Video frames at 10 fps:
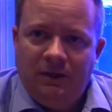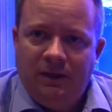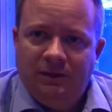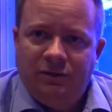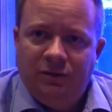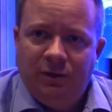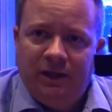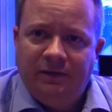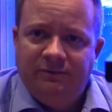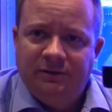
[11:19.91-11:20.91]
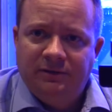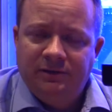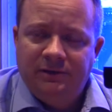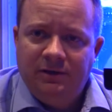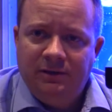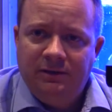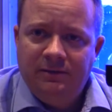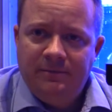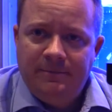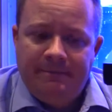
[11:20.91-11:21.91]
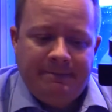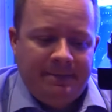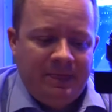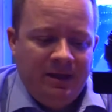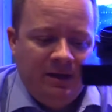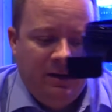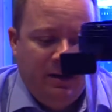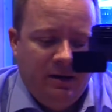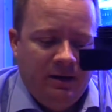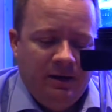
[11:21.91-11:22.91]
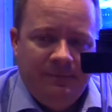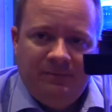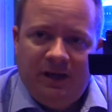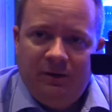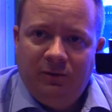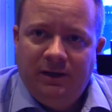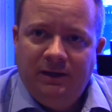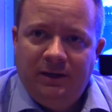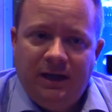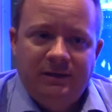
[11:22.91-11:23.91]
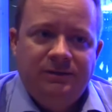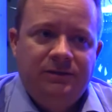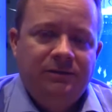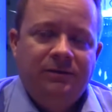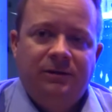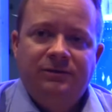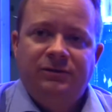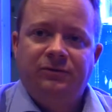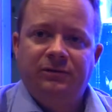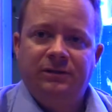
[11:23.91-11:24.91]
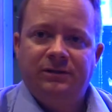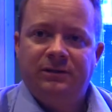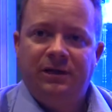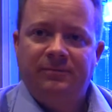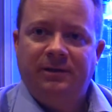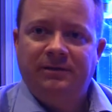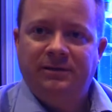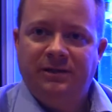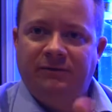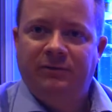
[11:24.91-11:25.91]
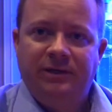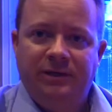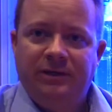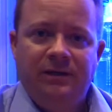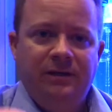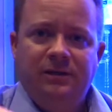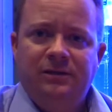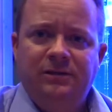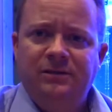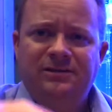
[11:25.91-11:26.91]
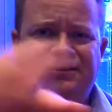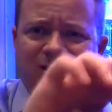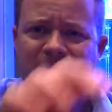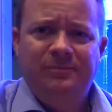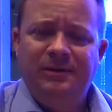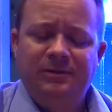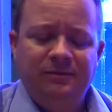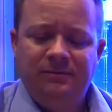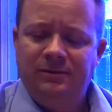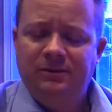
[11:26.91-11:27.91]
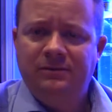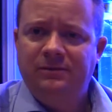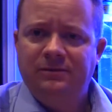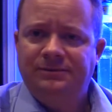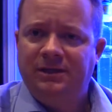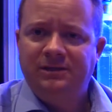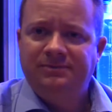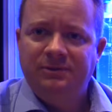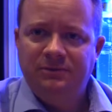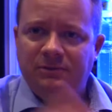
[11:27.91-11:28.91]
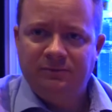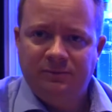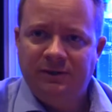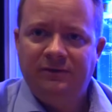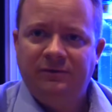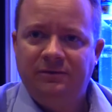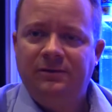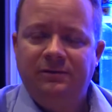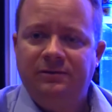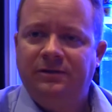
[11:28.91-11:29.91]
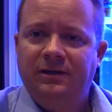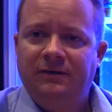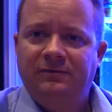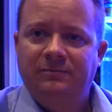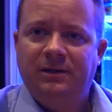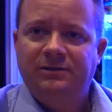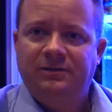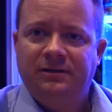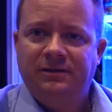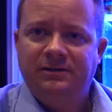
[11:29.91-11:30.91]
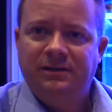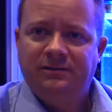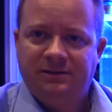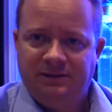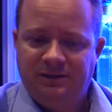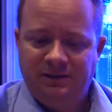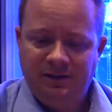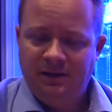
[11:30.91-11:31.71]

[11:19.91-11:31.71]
into a filter sock. That way, as you're unscrewing the top on this every week, you just dump in, you know, your teaspoon or whatever. You're gonna have to measure things out to see